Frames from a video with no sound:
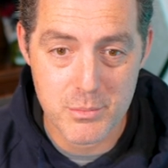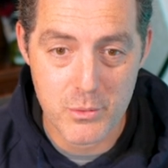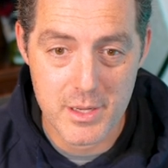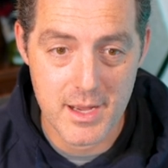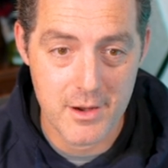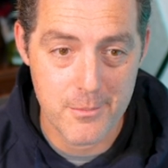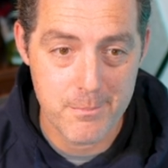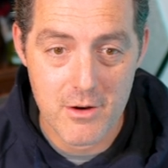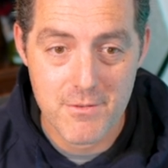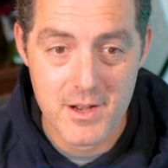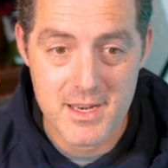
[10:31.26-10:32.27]
to point out. Our
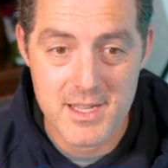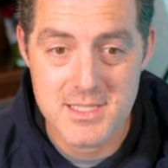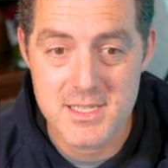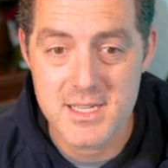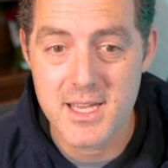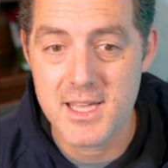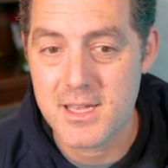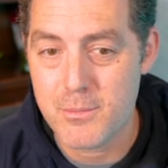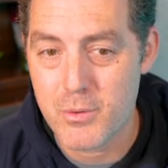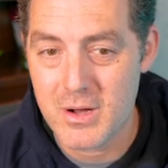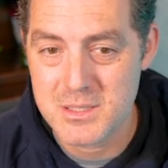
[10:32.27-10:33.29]
findings indicate that
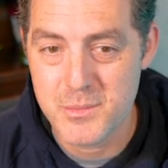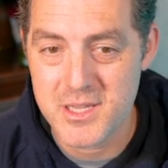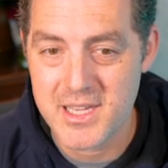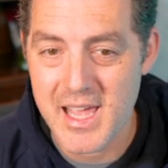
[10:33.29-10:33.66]
approximately